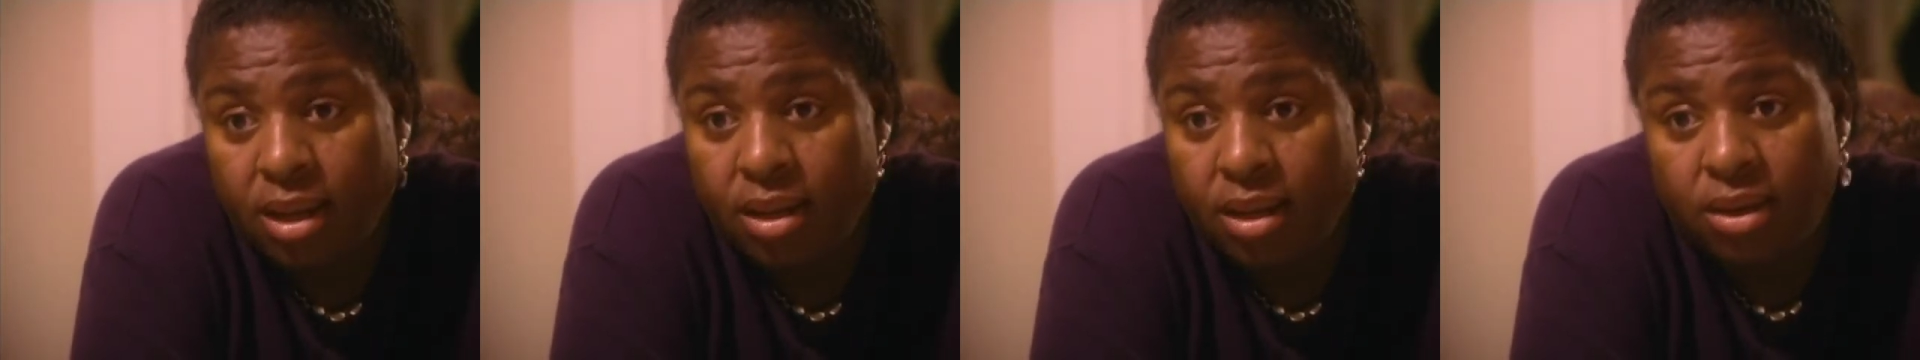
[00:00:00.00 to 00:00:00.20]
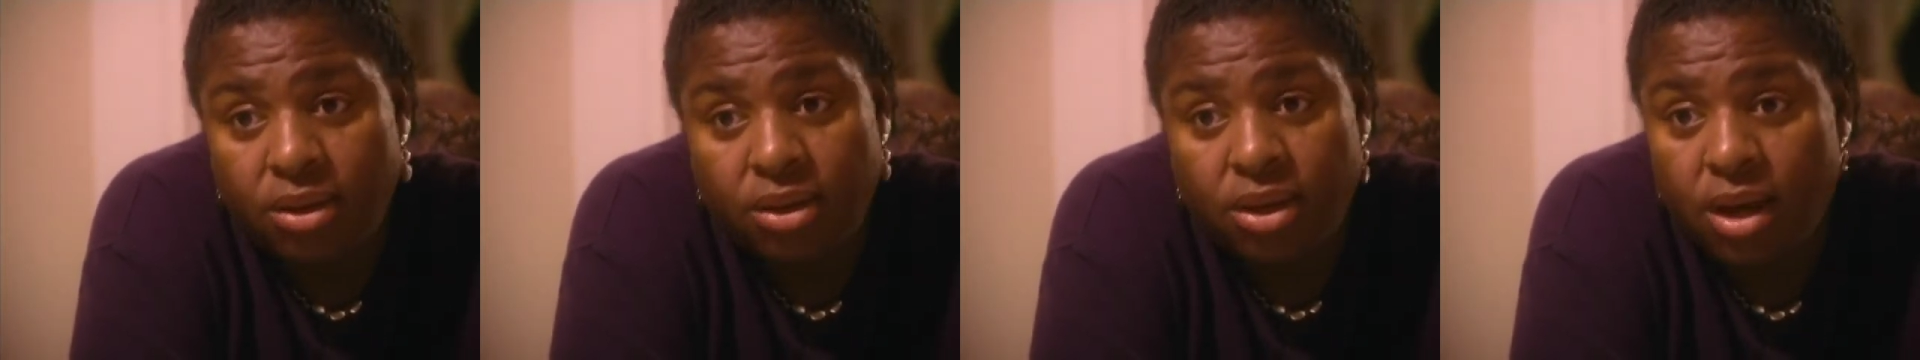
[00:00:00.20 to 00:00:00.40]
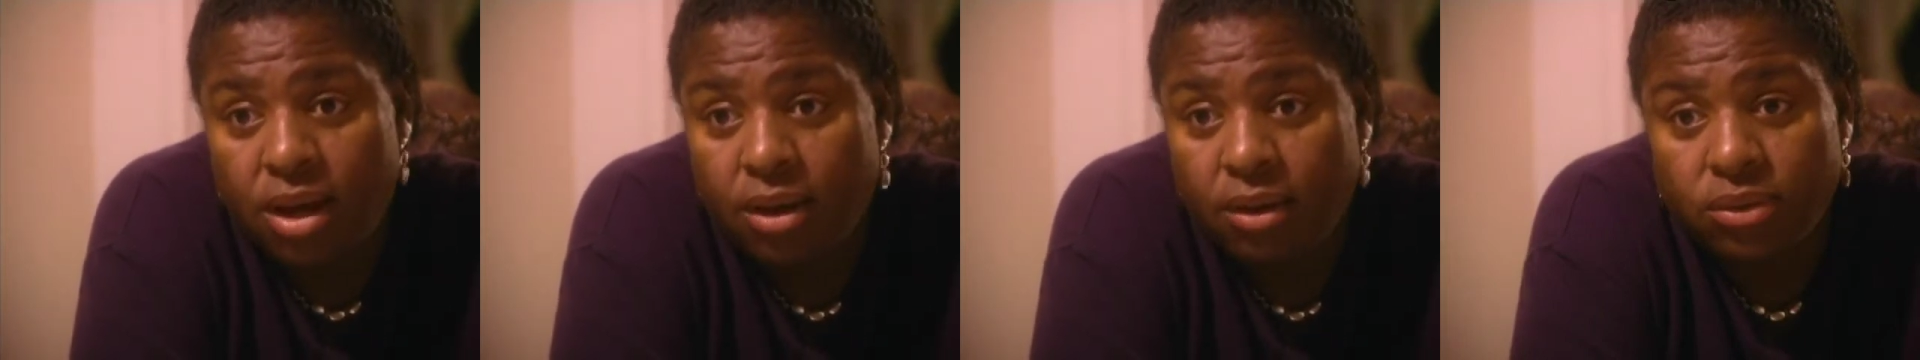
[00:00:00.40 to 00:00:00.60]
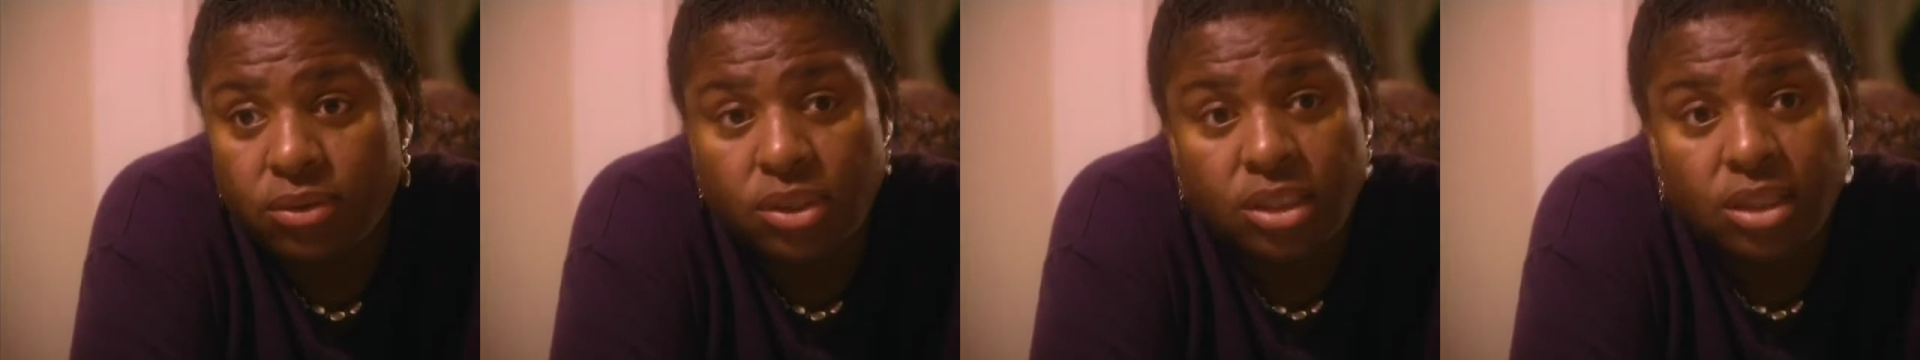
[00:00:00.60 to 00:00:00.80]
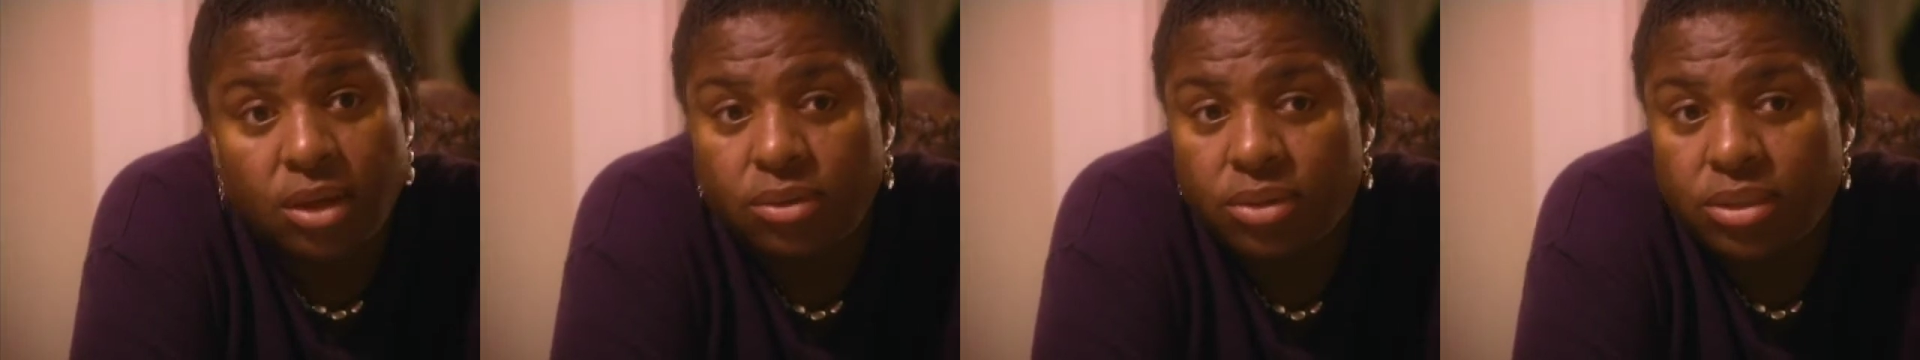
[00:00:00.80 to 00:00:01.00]
You know,
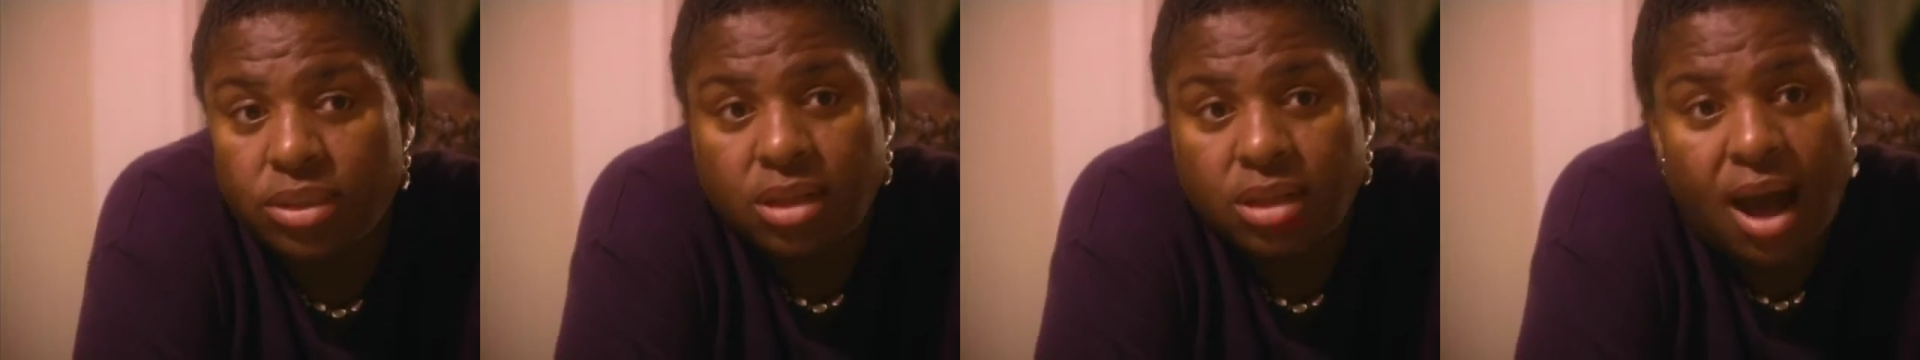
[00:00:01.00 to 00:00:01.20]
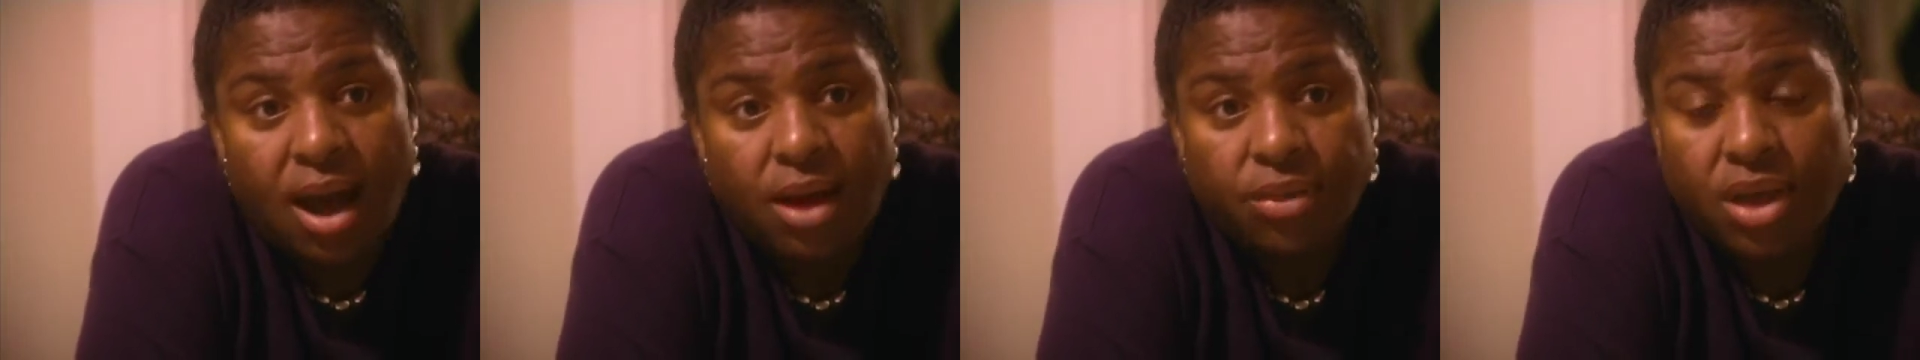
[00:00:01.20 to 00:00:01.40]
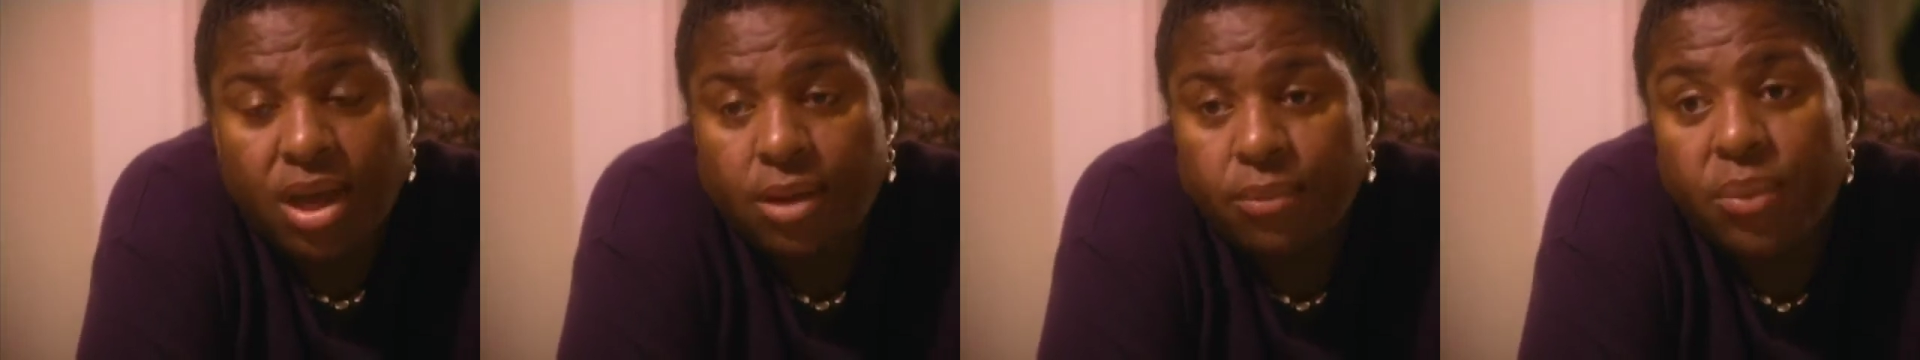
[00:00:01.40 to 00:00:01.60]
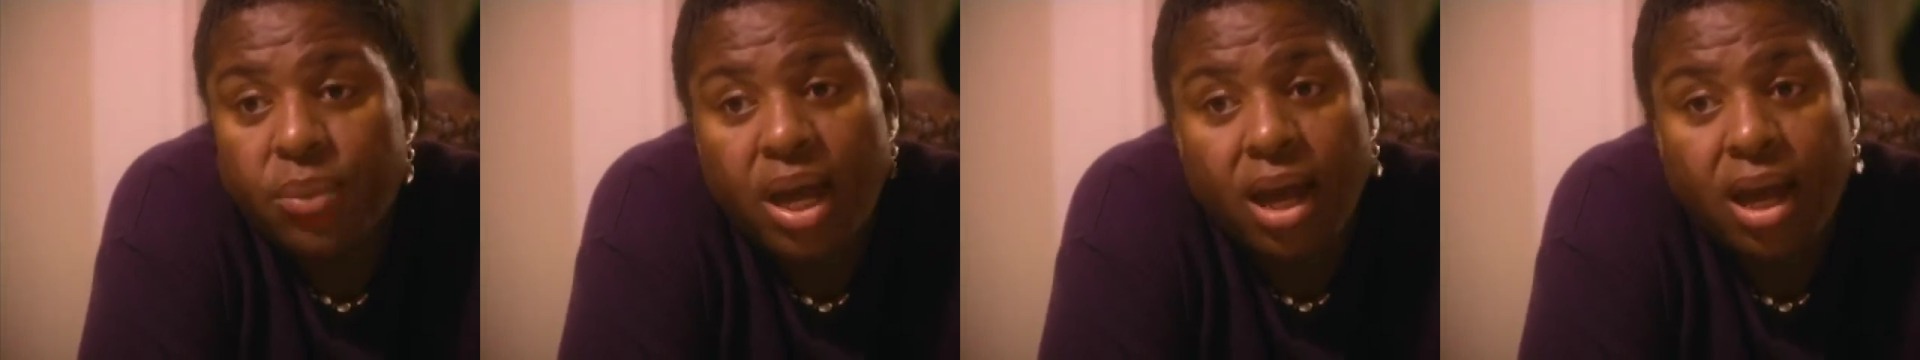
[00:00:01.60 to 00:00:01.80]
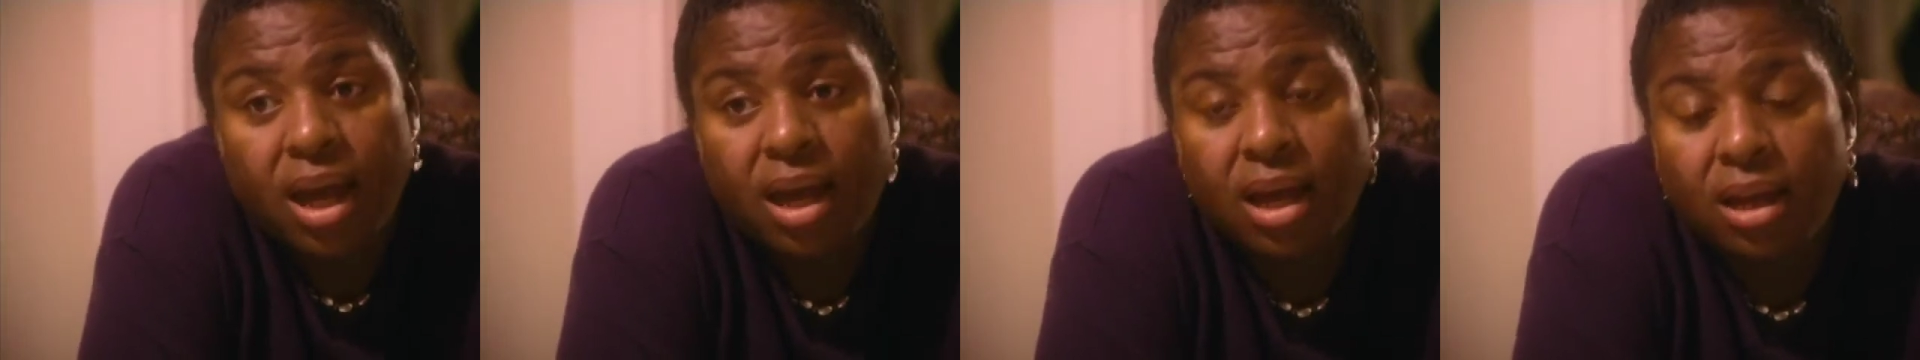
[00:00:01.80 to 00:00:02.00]
so it's not that
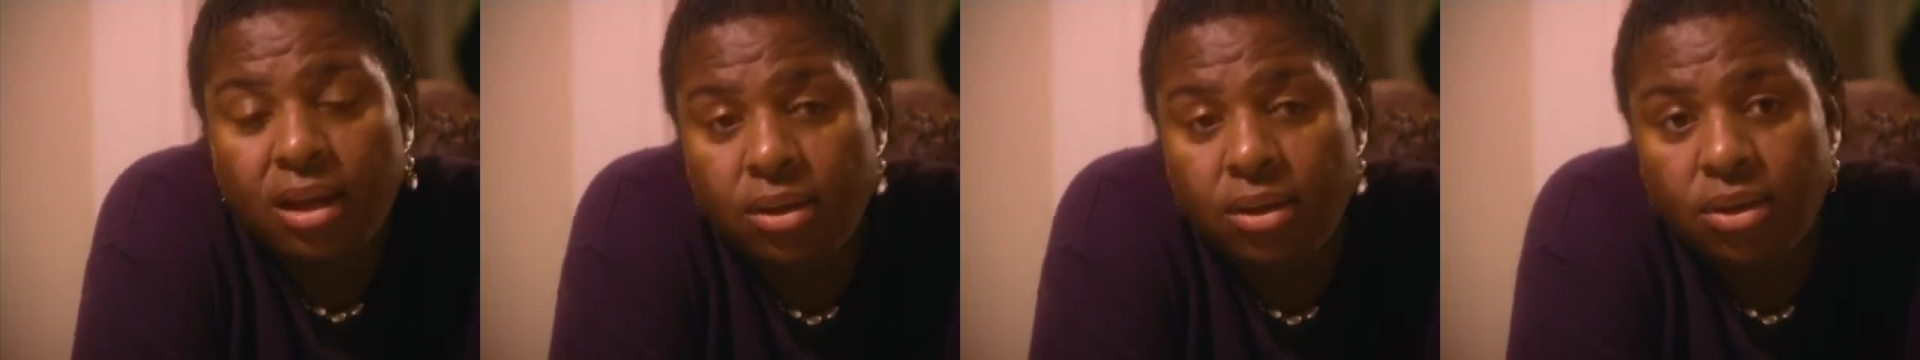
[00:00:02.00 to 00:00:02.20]
bad.